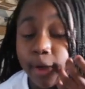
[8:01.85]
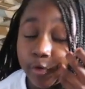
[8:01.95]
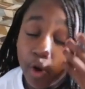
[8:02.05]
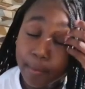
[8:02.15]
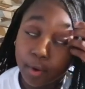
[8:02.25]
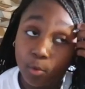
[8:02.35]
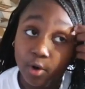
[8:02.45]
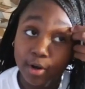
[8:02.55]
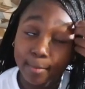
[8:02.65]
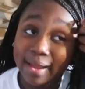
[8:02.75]
My grandma
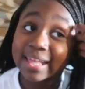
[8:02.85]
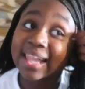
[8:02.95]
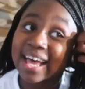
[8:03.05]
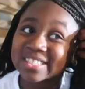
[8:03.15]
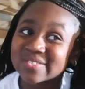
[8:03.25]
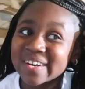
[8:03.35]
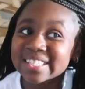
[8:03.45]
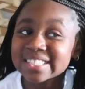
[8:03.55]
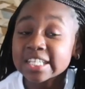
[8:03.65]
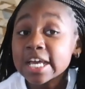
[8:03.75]
where my class
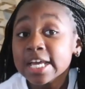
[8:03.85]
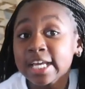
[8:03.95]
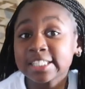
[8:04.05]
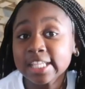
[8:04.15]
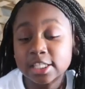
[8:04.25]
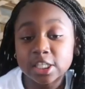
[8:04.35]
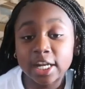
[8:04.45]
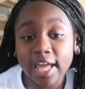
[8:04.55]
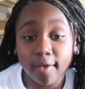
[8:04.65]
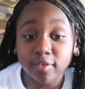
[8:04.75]
was. Okay. It's next to
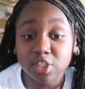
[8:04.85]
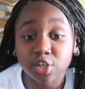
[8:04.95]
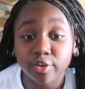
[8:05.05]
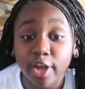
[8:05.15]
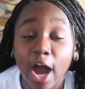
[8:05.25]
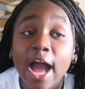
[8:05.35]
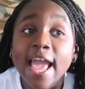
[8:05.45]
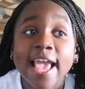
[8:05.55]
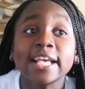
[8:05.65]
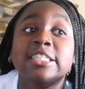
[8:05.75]
the cafeteria.
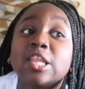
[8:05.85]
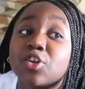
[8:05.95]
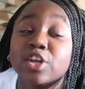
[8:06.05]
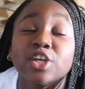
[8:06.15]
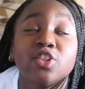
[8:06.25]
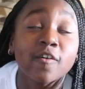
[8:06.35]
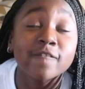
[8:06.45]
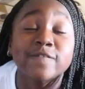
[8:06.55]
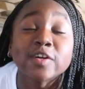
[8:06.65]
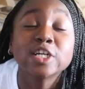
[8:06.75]
It's literally the
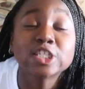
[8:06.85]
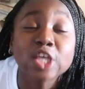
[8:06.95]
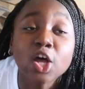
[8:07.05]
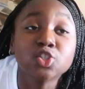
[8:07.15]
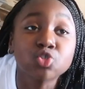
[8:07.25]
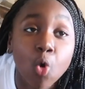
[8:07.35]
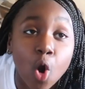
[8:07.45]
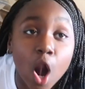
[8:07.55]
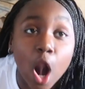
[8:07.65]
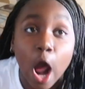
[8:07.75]
first
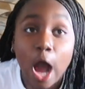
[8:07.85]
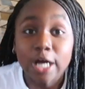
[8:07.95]
door.